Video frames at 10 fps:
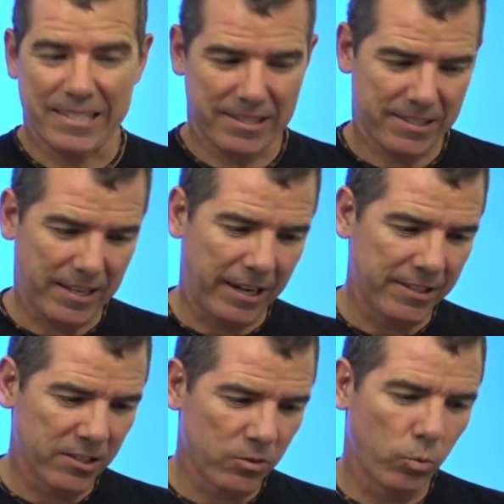
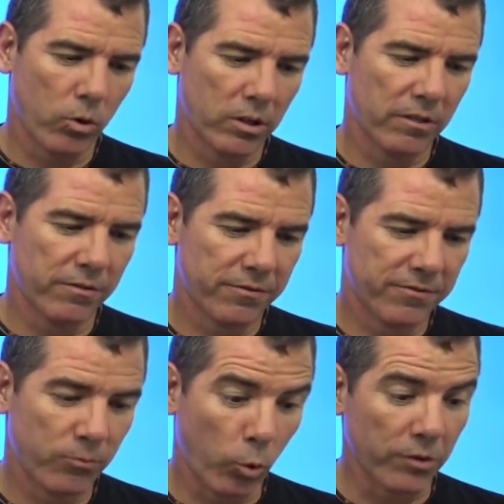Scientists
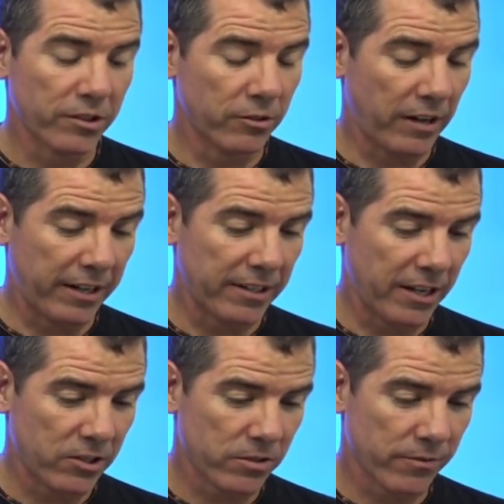warn the United
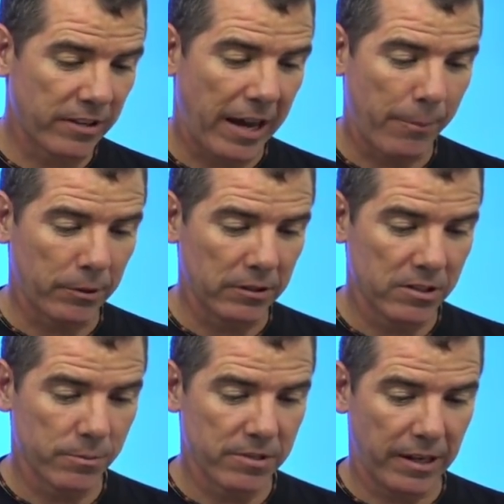Nations of
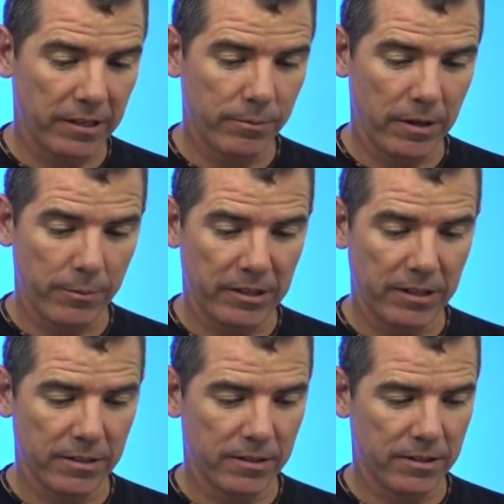capitalism's
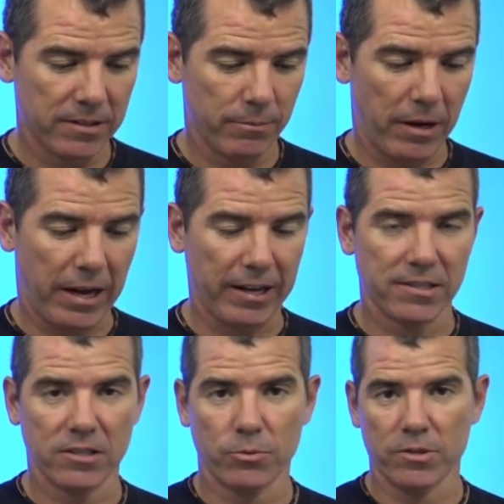imminent
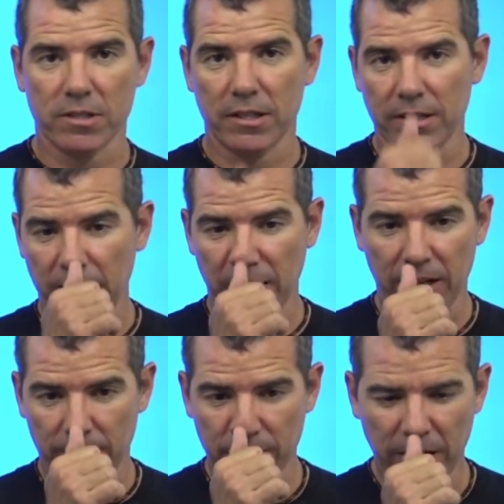demise. This was in
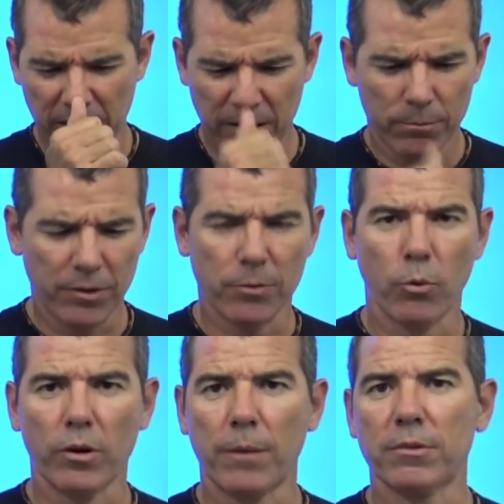
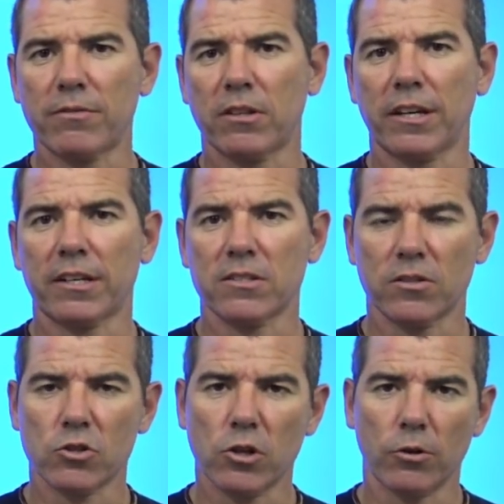Motherboard, I believe. The link is in
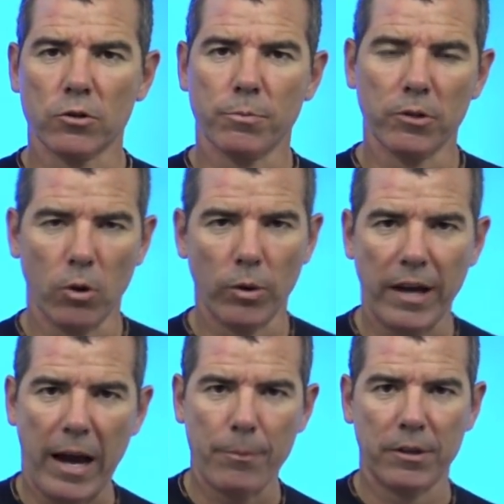the show notes below. What
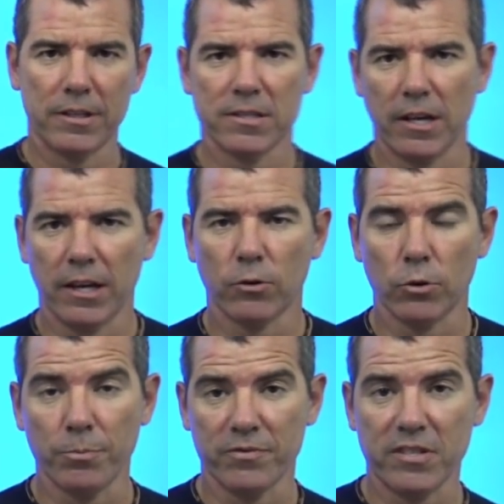happened is a
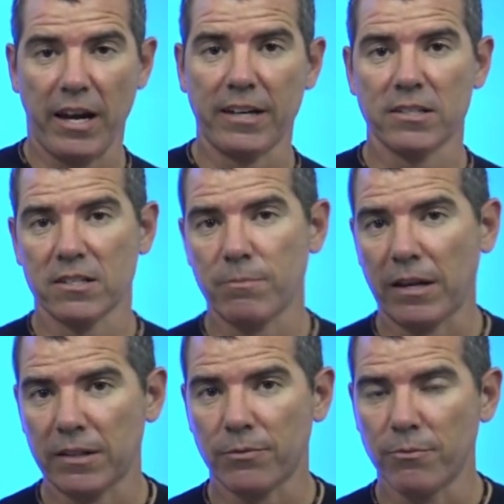group of scientists,
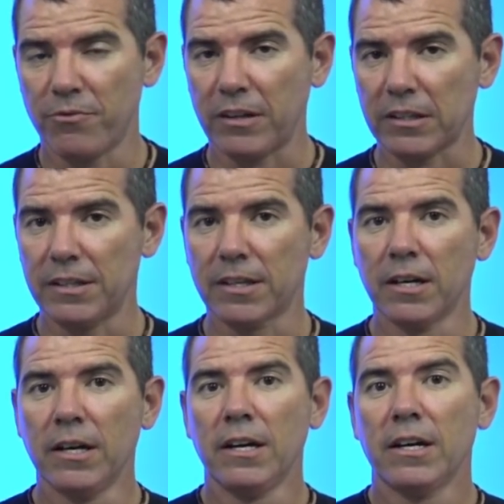mainly from Finland,
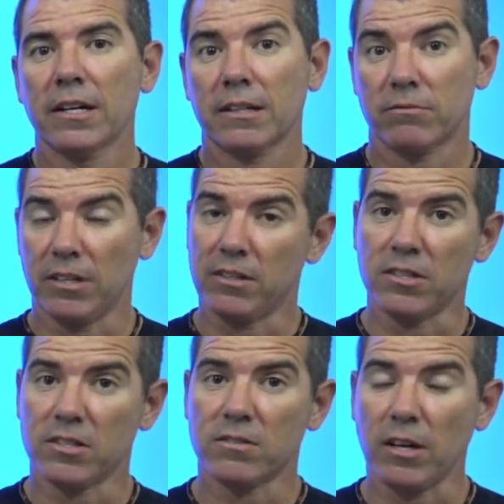did
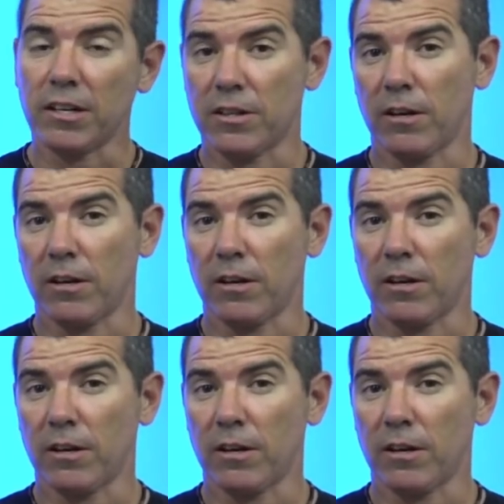this study.